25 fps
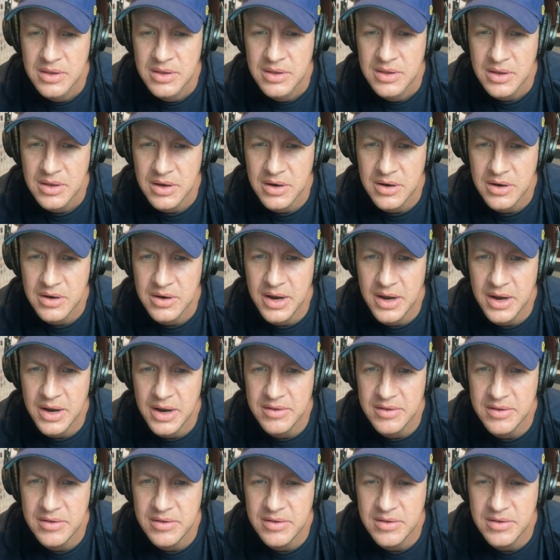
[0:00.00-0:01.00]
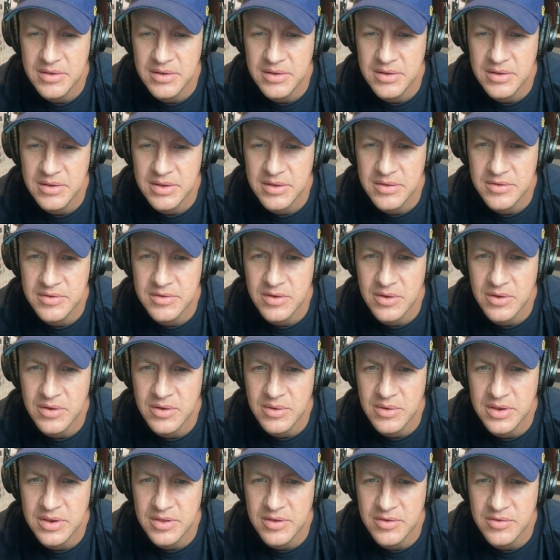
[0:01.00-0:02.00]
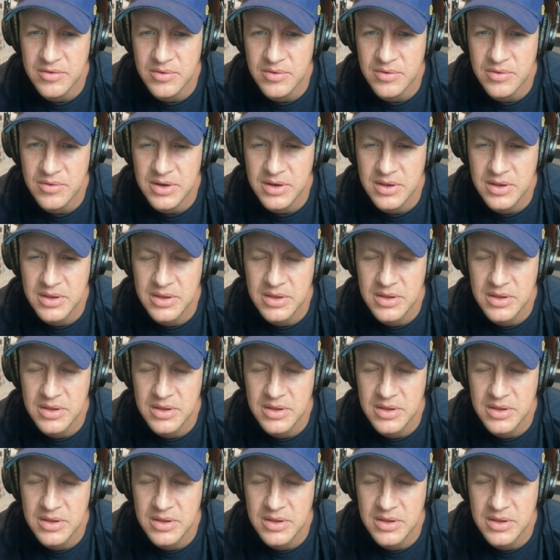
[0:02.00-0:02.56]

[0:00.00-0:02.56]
All right. Let's go into this one.